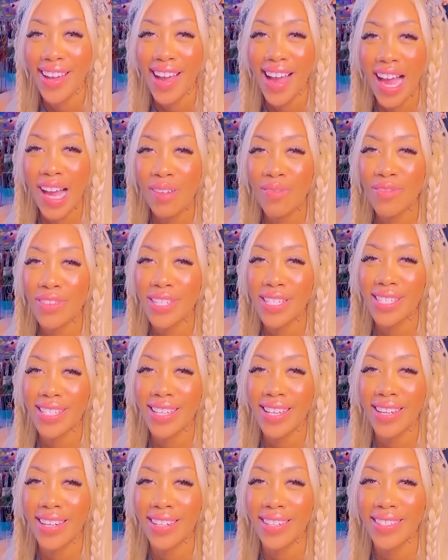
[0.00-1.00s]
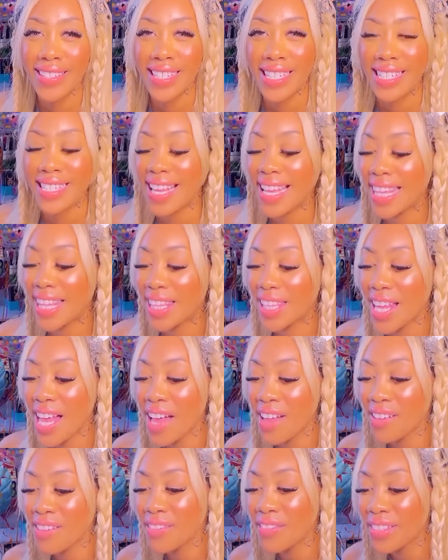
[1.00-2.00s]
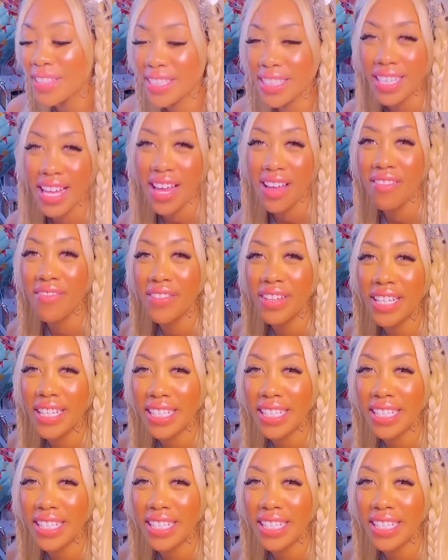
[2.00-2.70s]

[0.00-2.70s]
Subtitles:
I'm just here to send love, love,